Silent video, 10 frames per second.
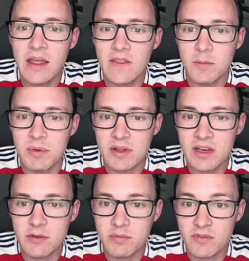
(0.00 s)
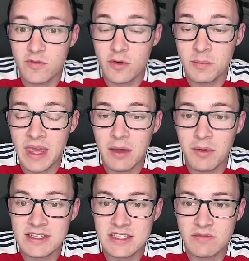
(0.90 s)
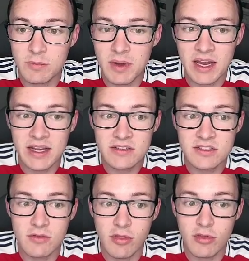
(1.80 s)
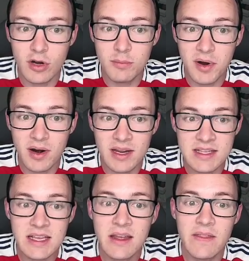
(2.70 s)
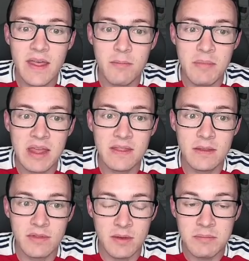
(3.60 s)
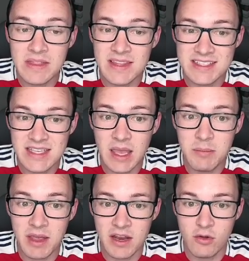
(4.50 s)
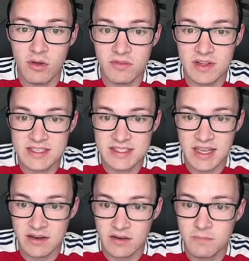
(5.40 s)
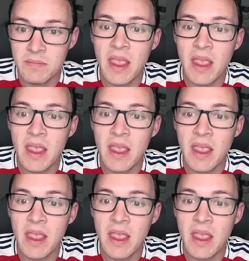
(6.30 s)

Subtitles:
the ability to perform KYC for pioneers to third parties that meet the same and equivalent standard.